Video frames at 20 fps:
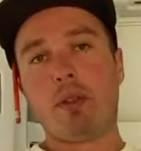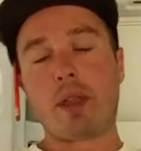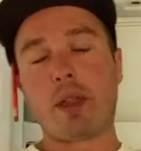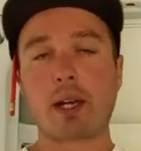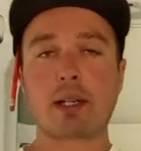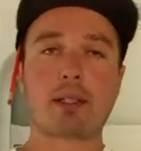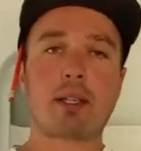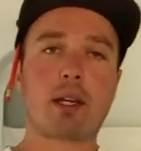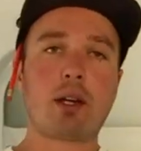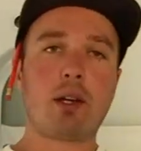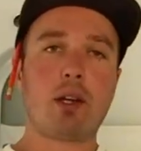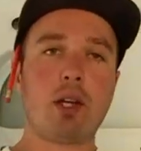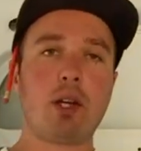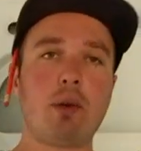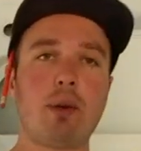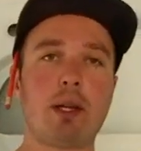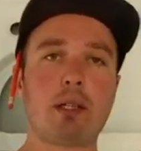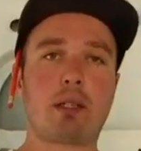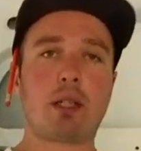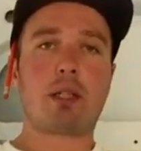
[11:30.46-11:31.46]
Next thing to do
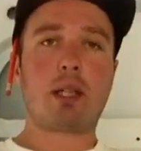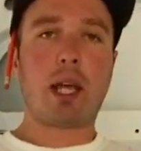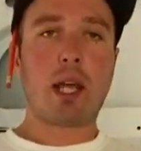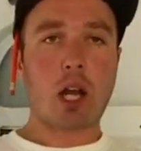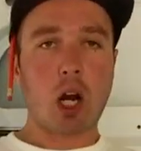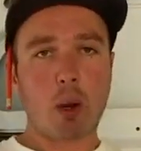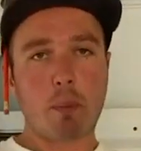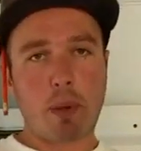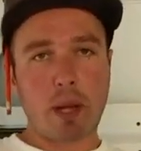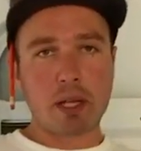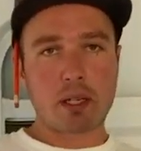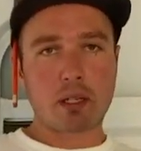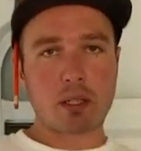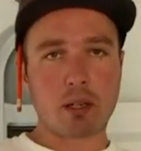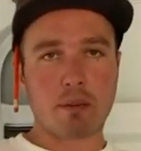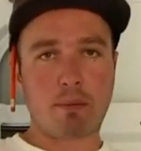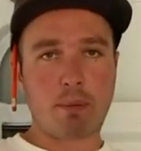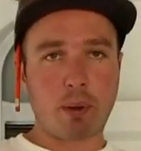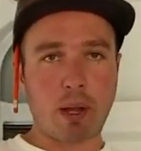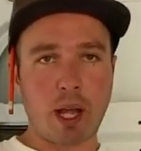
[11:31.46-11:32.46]
is to take our pieces
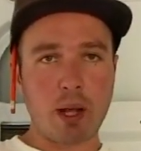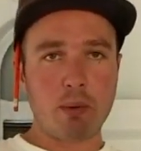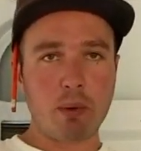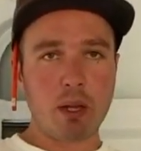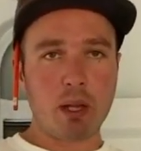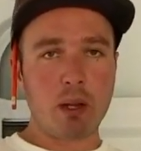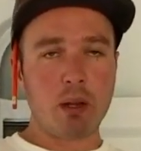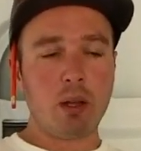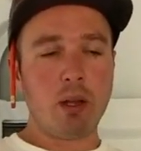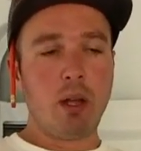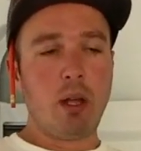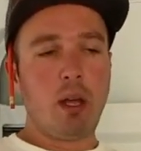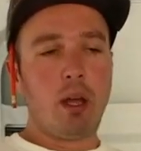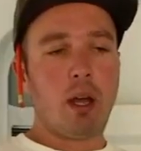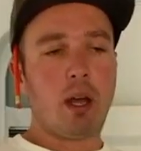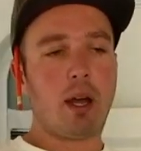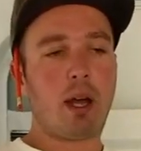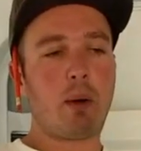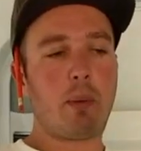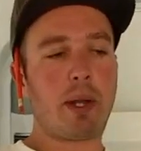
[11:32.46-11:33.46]
of plywood.
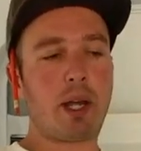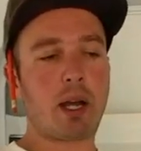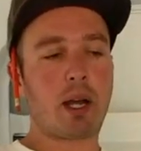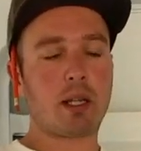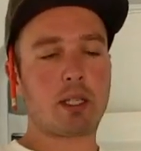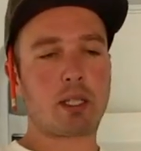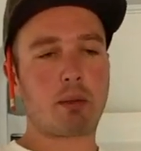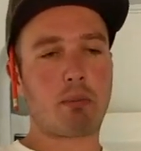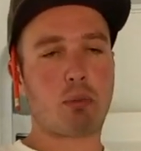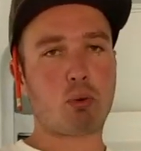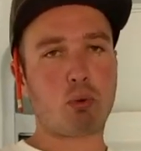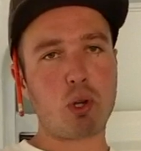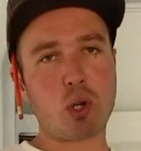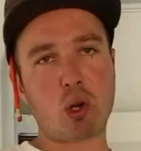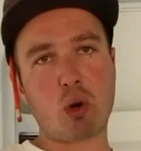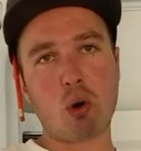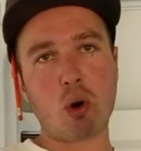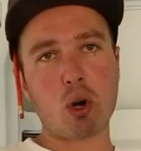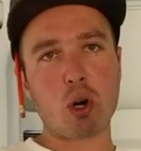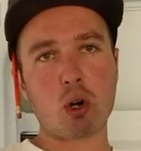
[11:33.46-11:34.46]
We got some
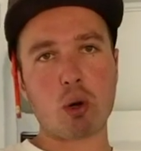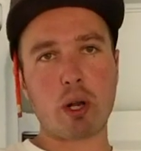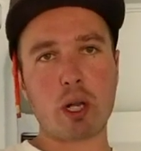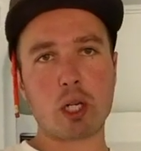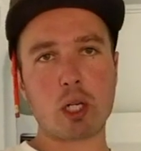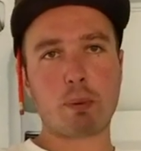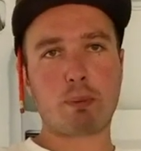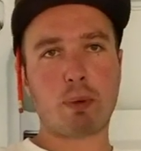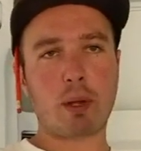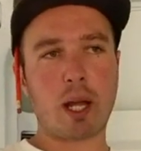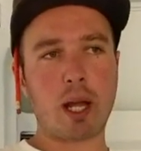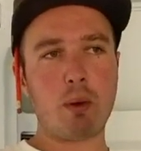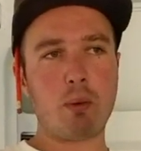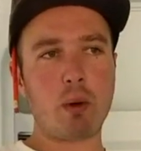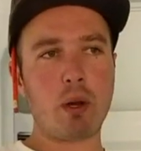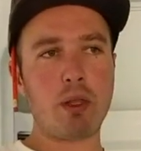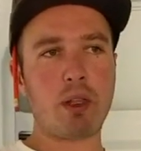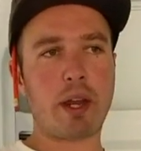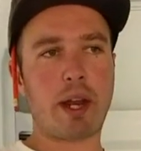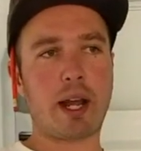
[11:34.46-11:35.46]
3/4 inch
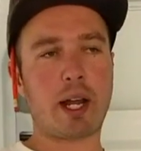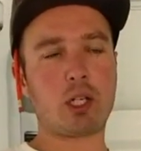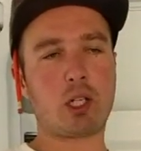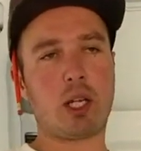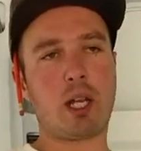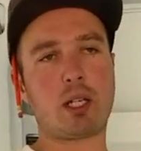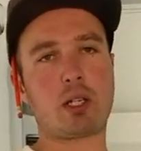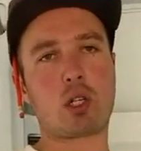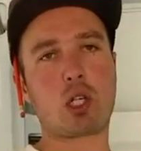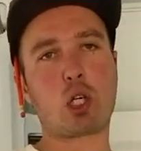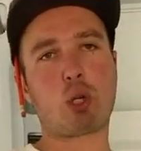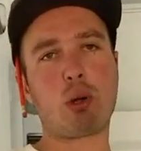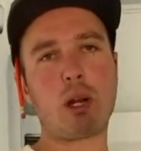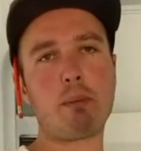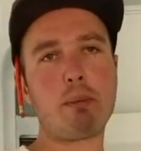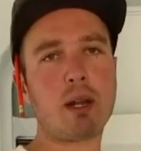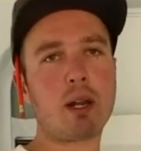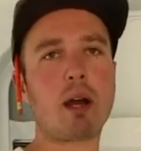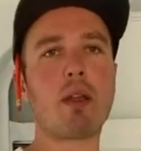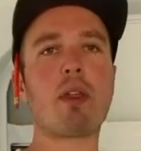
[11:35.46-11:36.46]
plywood that actually has a
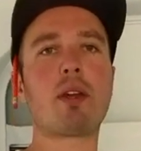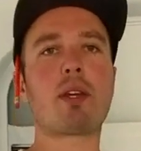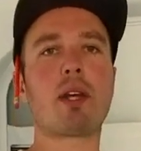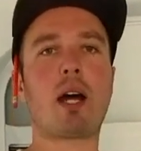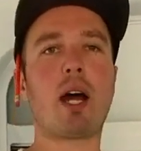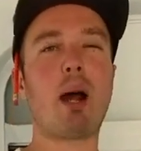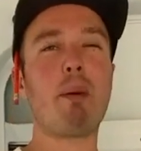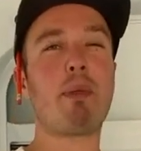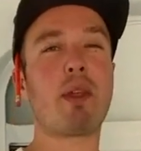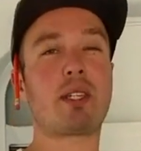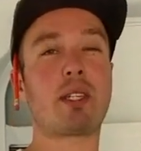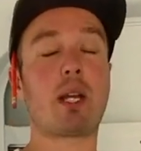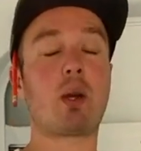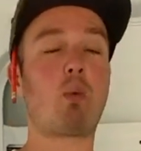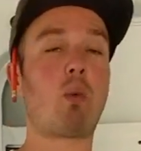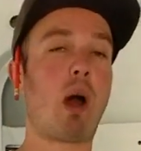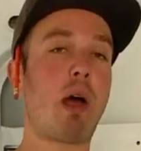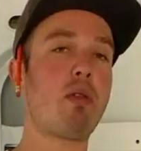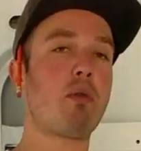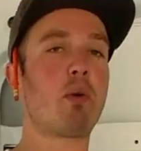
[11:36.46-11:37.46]
treatment on the top that's like
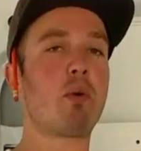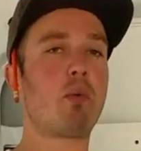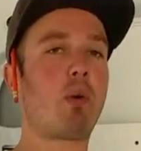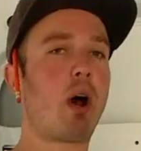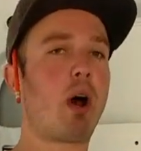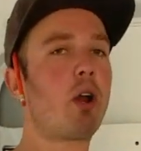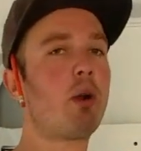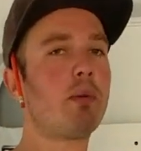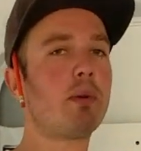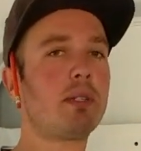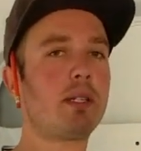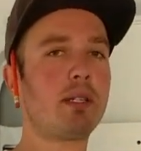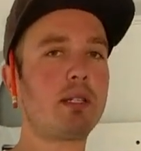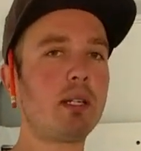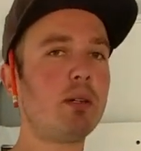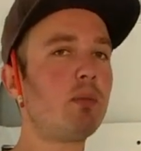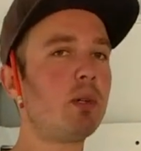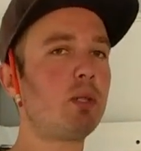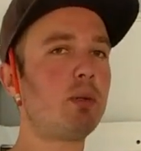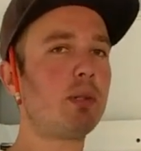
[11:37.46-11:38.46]
weather and water
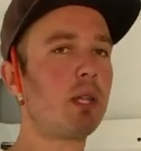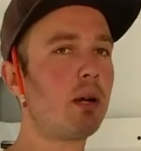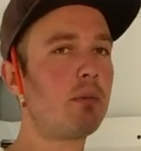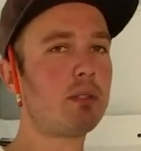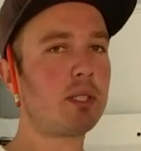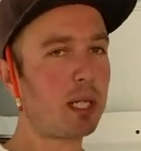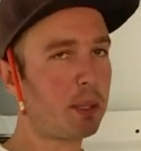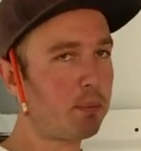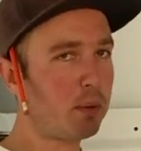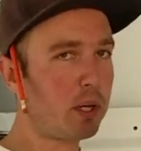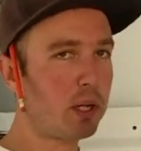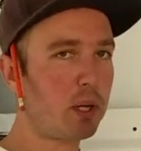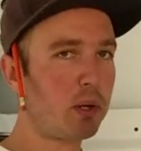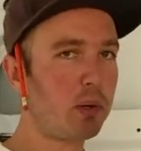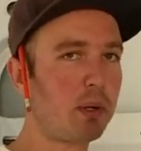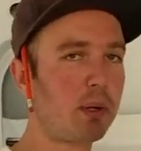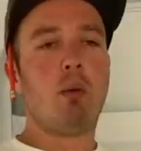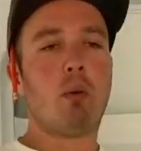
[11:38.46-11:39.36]
resistant, which we thought was like pretty cool.